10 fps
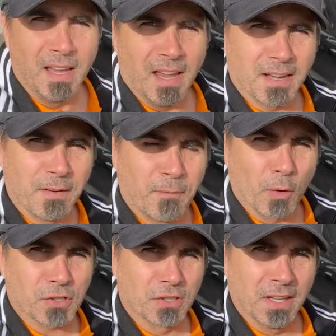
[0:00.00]
And
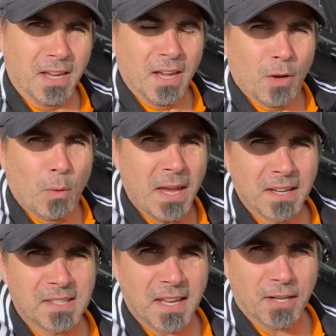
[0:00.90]
unfortunately, we hit a
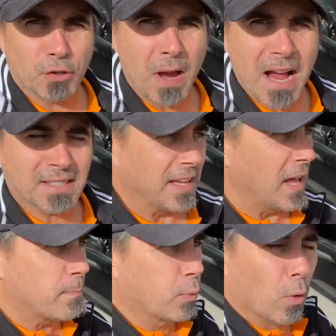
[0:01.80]
set of tracks and
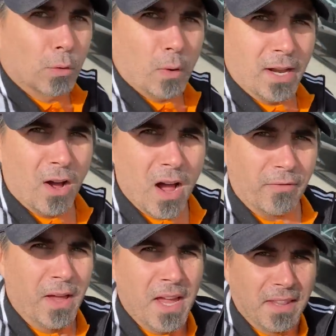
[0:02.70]
that broke right off.
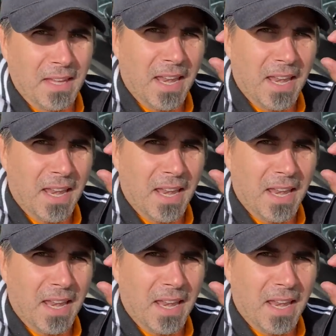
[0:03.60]
The, it